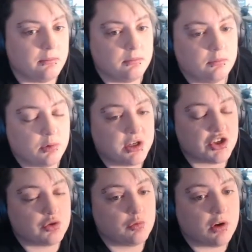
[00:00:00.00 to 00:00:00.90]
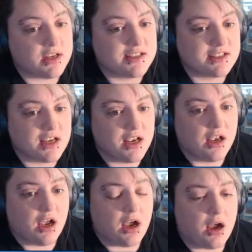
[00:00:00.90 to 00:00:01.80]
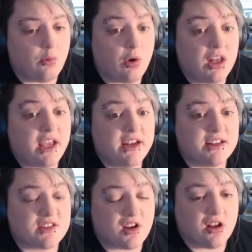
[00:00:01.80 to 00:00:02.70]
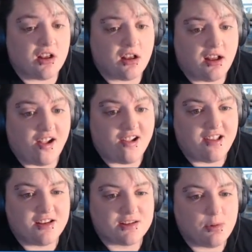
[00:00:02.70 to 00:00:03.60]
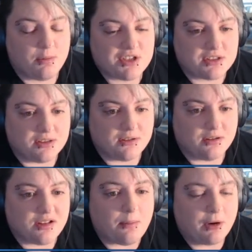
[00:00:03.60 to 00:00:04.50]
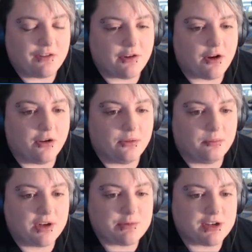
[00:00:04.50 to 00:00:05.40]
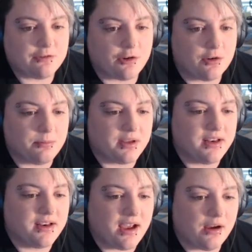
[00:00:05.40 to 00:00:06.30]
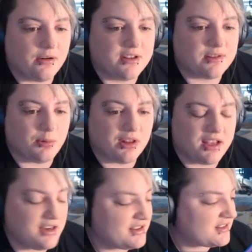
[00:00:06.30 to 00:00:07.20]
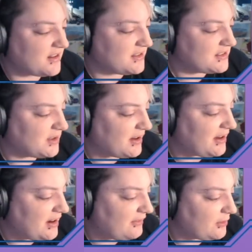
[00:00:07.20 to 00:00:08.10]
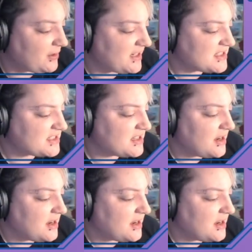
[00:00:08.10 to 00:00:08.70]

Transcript: which was one-line install. It used to be much more difficult, but now it's a one-line install. So I now have a Redis